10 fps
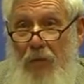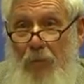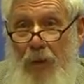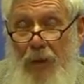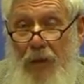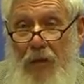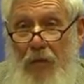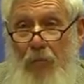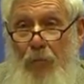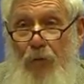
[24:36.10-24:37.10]
Being
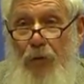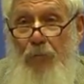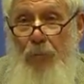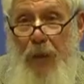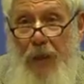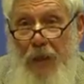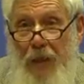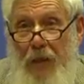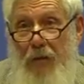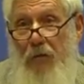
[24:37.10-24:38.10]

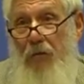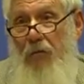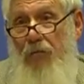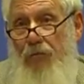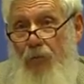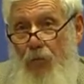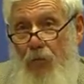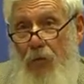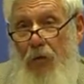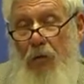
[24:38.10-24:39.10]
prepared
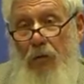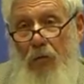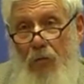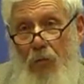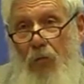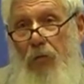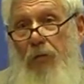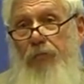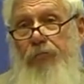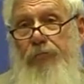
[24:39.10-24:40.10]
for war.
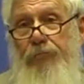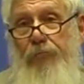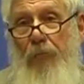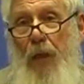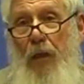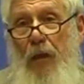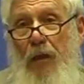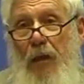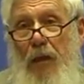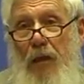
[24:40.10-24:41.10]

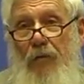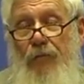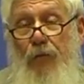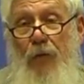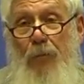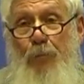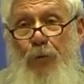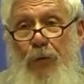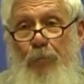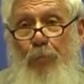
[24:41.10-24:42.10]
If you are
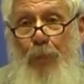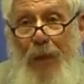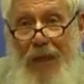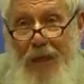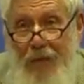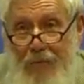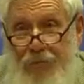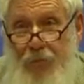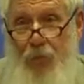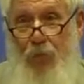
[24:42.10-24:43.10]
prepared
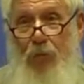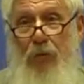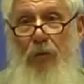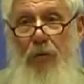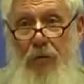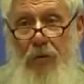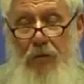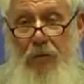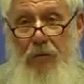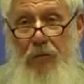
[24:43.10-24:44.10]
for war,
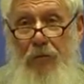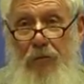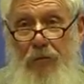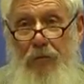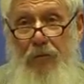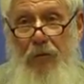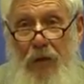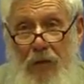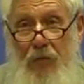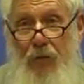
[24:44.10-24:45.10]

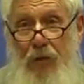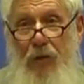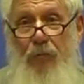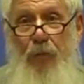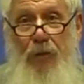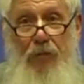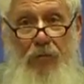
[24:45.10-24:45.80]
then you will get peace.